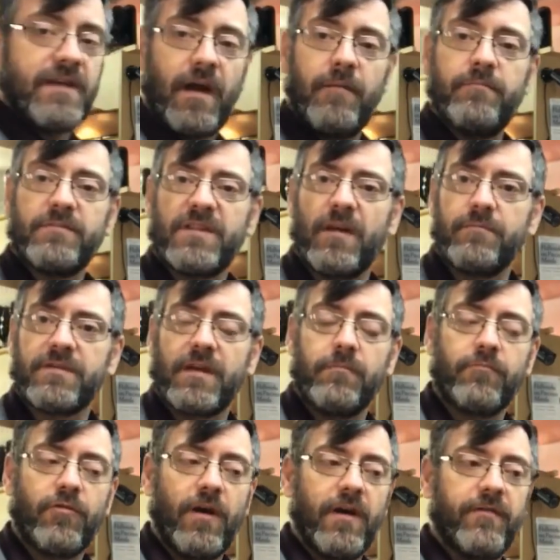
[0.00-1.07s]
come, some's
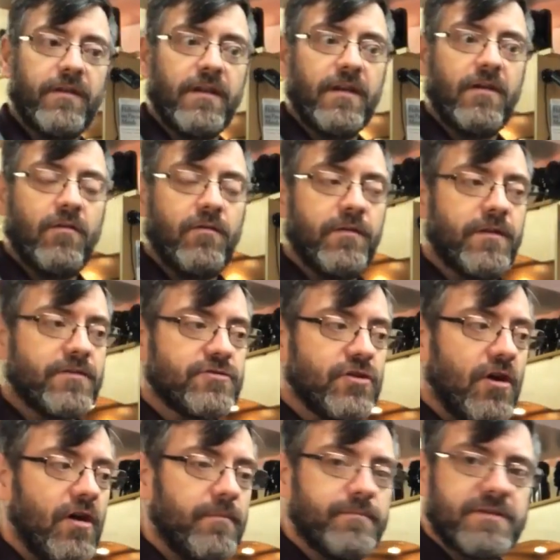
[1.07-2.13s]
come privately over the
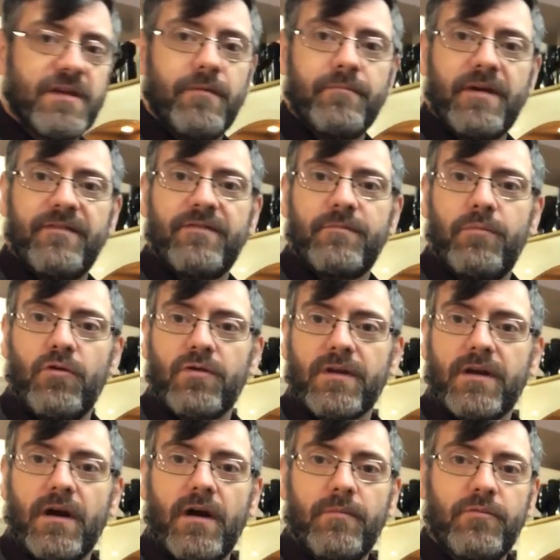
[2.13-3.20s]
shop, some I've bought
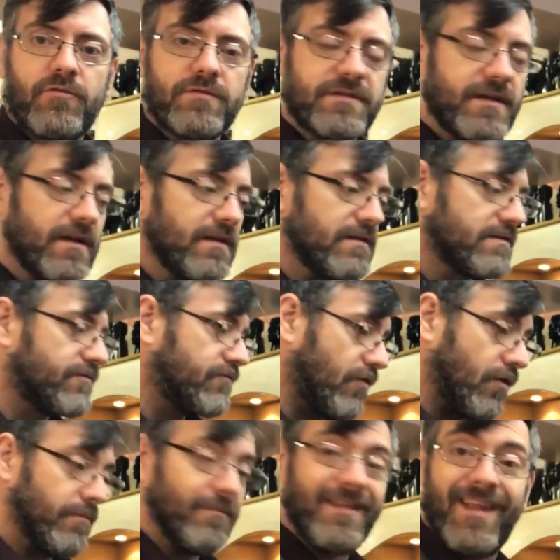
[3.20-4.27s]
car boot sales
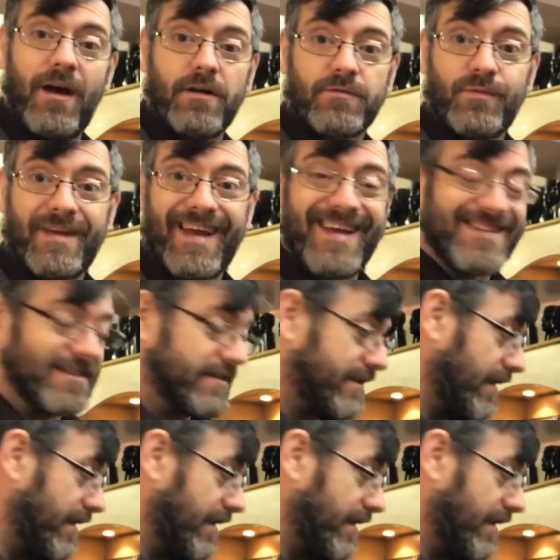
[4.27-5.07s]
from last weekend